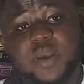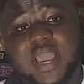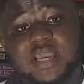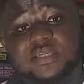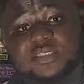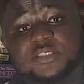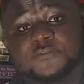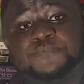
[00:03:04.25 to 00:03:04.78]

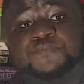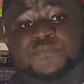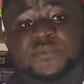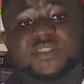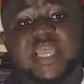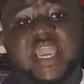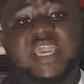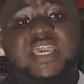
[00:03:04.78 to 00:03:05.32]
And
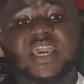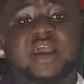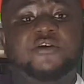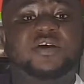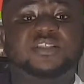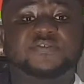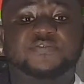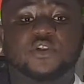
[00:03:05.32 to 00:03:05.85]
the
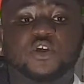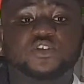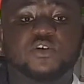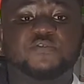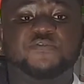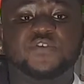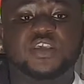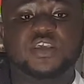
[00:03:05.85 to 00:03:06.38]
inherent
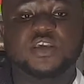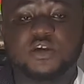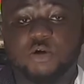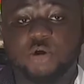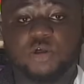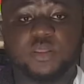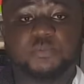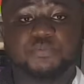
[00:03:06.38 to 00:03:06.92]
philosophy
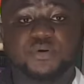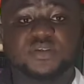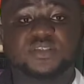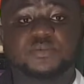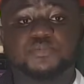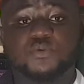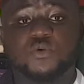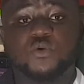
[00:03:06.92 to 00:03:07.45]
or the
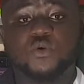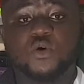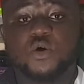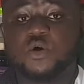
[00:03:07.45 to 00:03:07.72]
principle